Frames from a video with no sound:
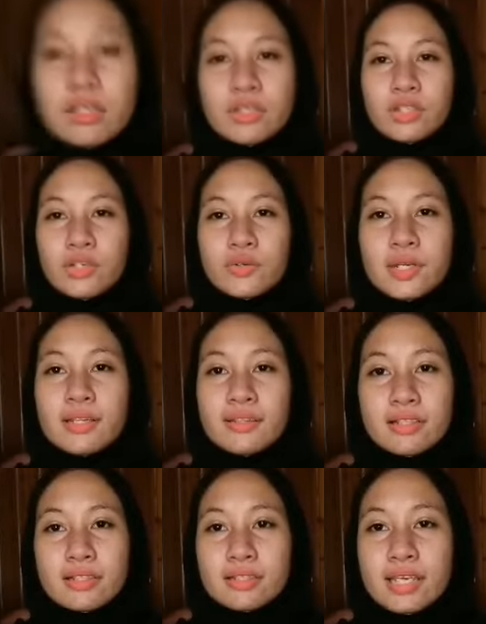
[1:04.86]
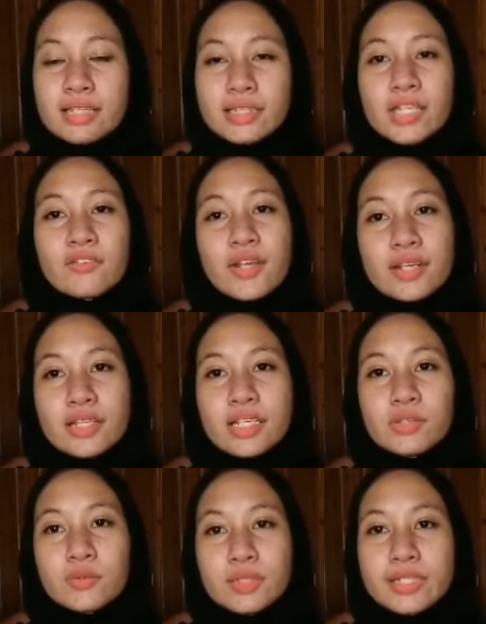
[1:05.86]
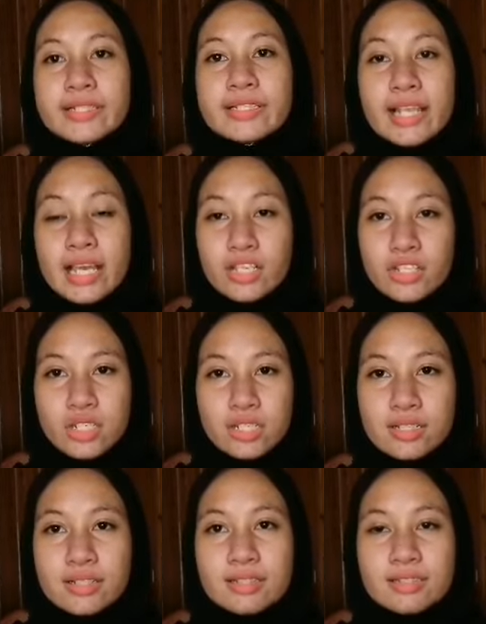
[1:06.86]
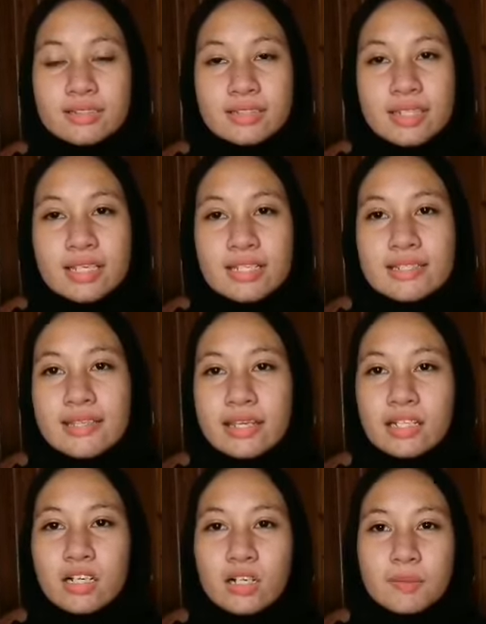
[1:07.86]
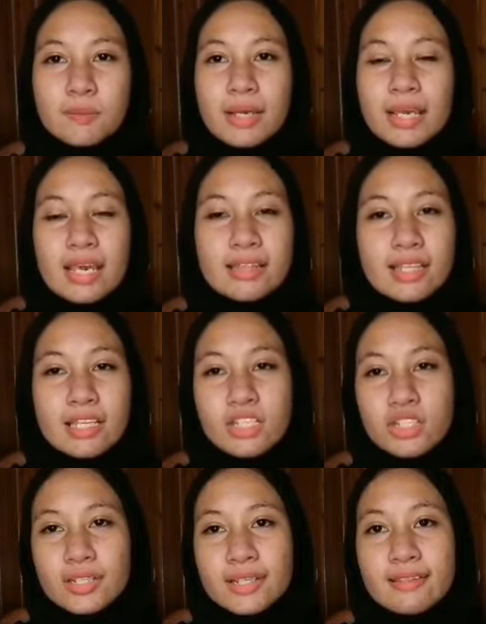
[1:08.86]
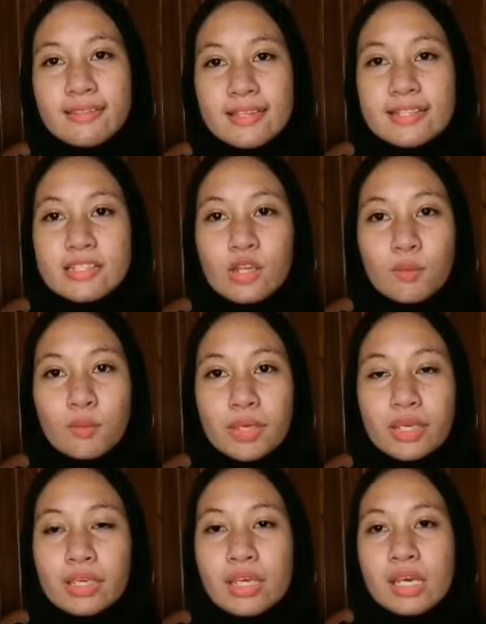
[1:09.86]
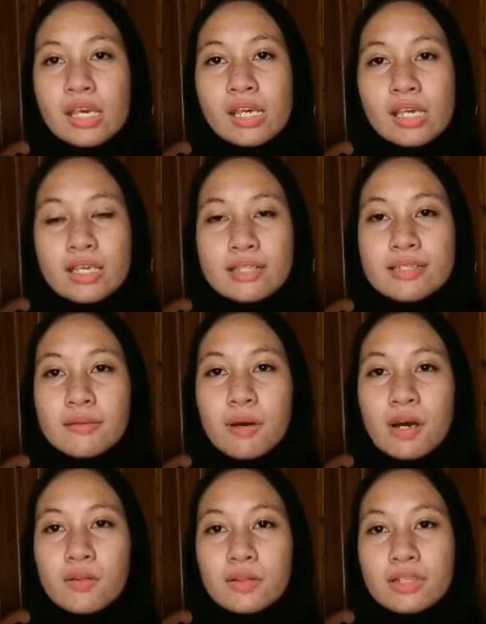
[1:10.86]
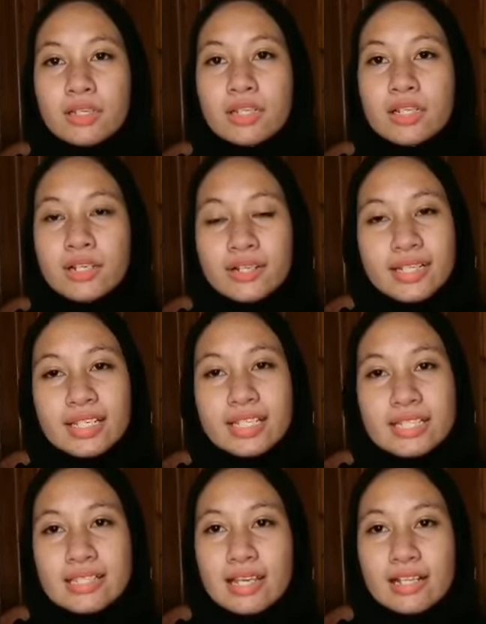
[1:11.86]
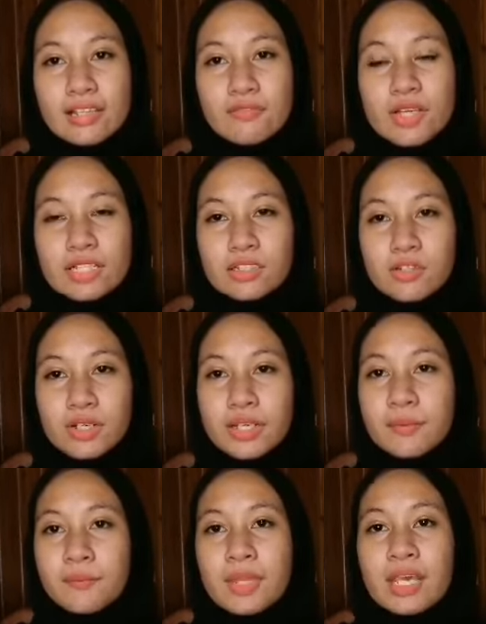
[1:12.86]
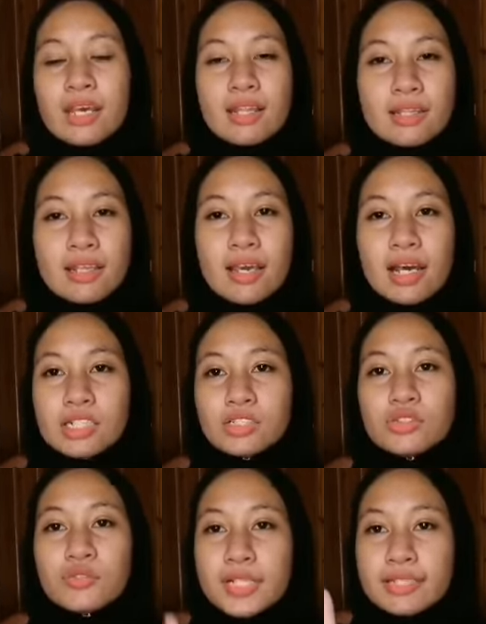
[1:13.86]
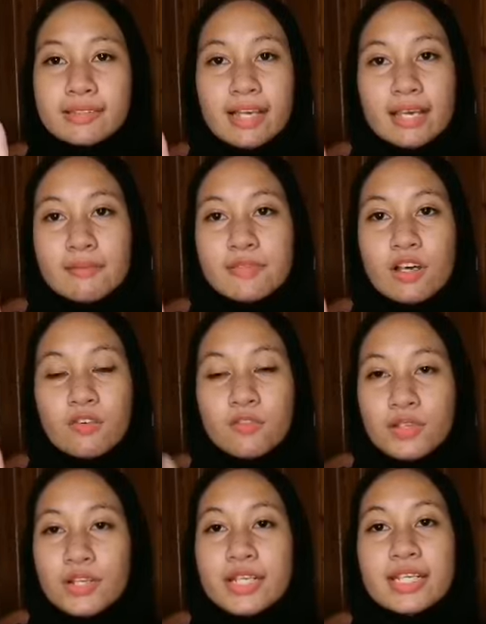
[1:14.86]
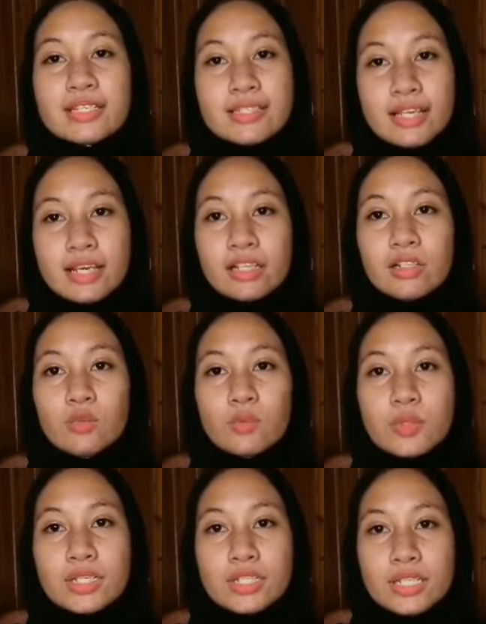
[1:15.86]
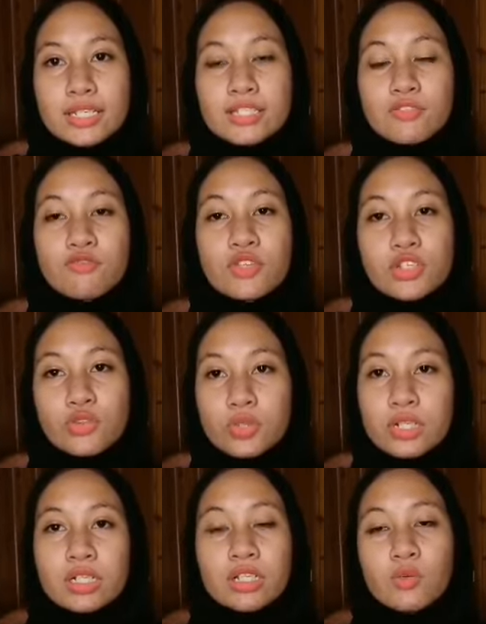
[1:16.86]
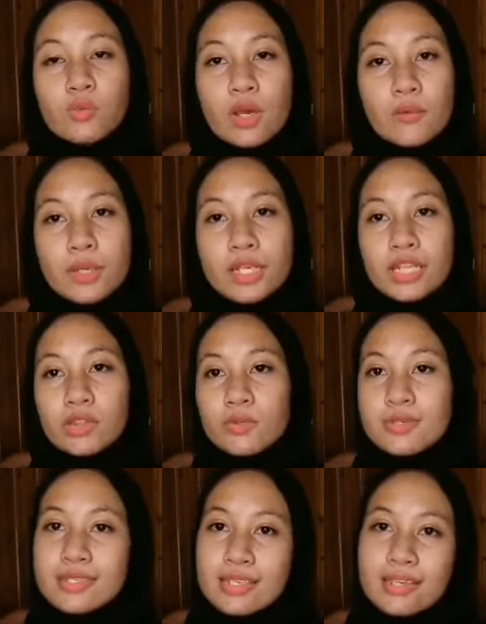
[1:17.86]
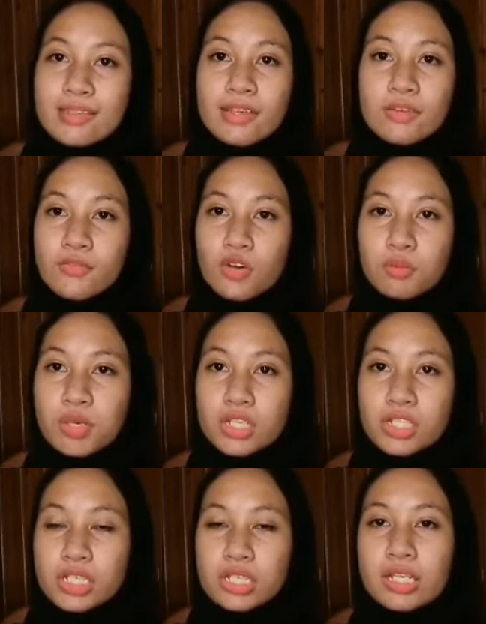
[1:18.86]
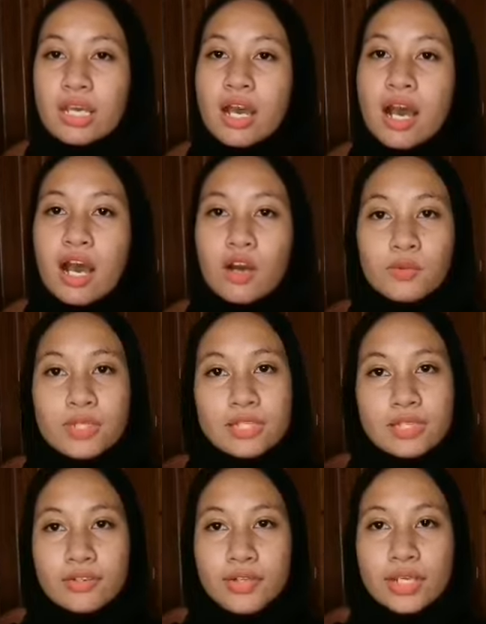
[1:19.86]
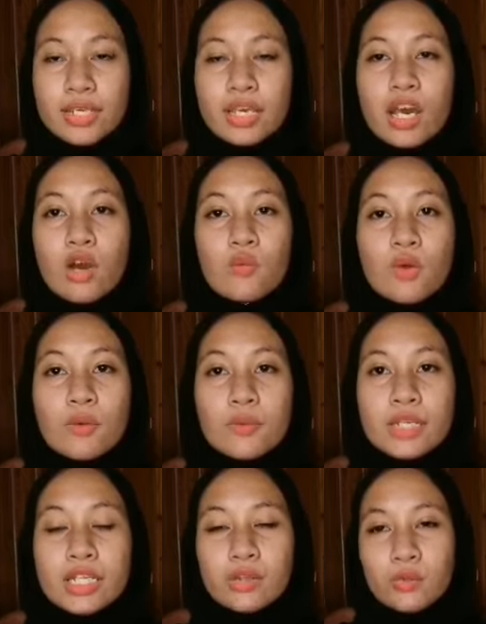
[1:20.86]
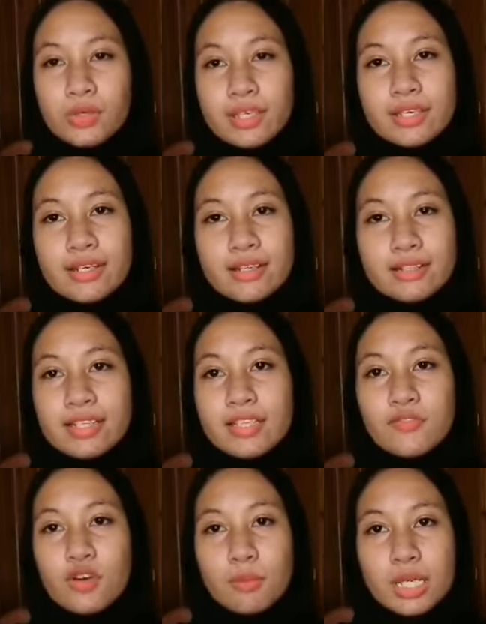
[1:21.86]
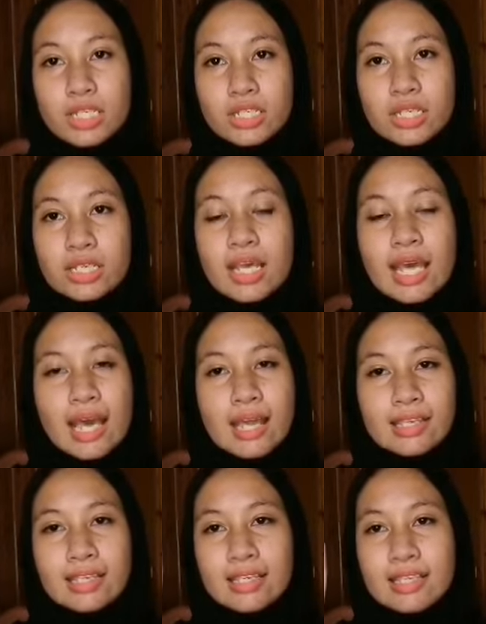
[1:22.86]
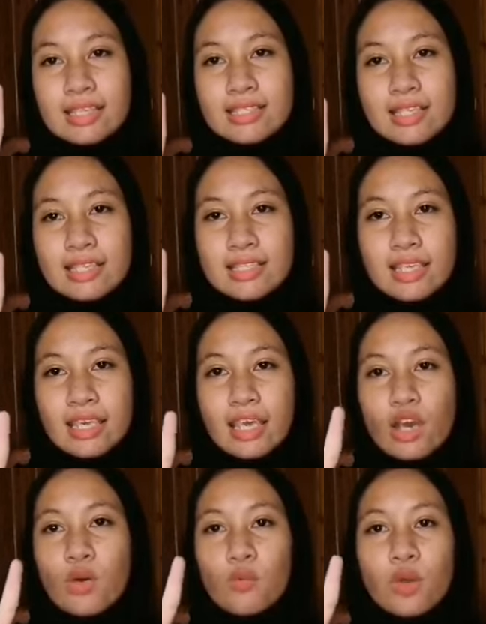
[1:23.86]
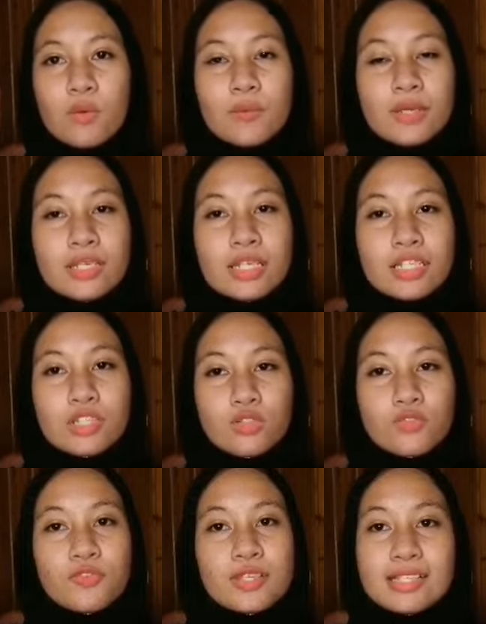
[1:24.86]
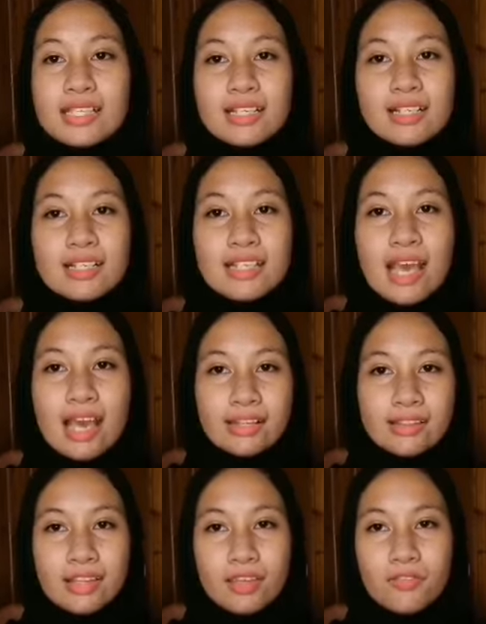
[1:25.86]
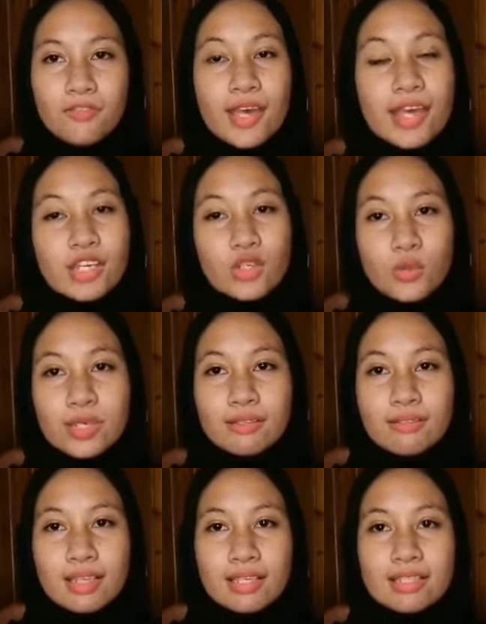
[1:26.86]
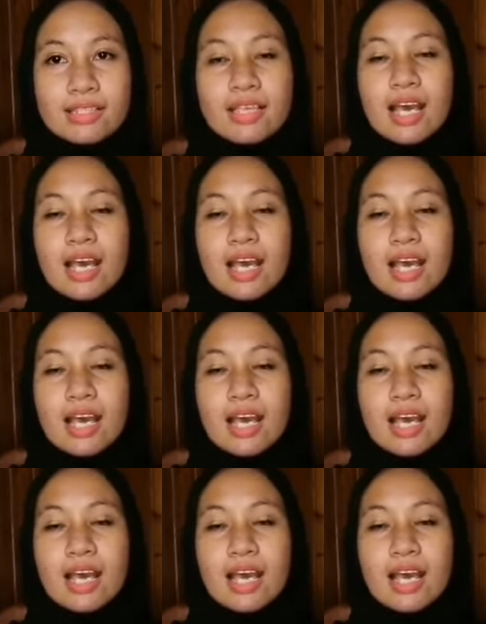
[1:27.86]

During the getting ready to learn lecture, things that caught my attention in this topic is about the learning style inventory. There are three types of learning style, which is visual, where we need to see the information, auditory, where we need to hear the information, and kinesthetic, where we need to physically active and doing things.